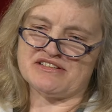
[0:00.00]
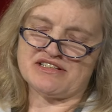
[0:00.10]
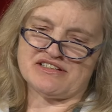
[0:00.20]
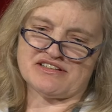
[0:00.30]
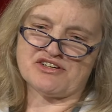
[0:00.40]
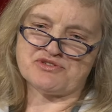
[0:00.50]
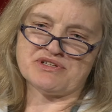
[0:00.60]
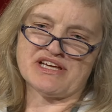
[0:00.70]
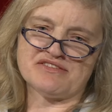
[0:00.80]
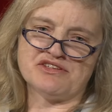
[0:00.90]
in a, in a
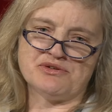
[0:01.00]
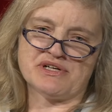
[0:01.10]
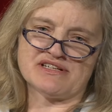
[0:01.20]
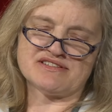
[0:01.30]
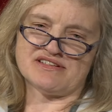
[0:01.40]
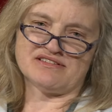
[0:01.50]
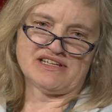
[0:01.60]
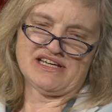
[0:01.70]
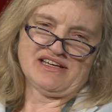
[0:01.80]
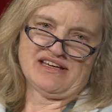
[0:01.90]
country like the US,
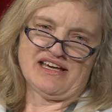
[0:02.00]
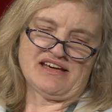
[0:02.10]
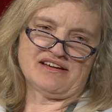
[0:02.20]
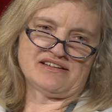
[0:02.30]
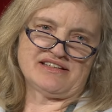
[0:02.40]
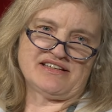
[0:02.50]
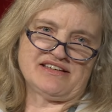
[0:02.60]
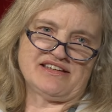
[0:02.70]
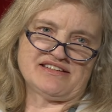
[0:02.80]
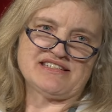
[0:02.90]
and uh,
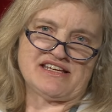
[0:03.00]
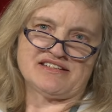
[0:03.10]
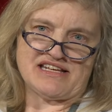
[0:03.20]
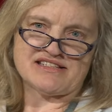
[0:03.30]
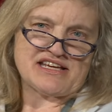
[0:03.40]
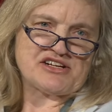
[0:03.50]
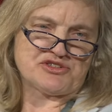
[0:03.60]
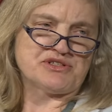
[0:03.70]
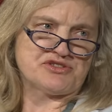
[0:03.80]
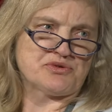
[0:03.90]
it's, it is
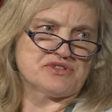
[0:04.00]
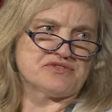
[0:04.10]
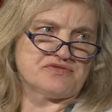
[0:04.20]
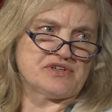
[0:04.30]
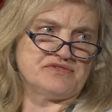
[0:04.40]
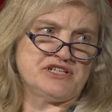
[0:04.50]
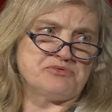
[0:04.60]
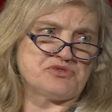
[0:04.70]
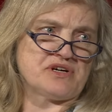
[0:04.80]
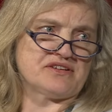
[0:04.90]
actually a source of, of
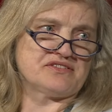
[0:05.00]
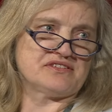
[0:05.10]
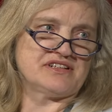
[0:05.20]
deep stress.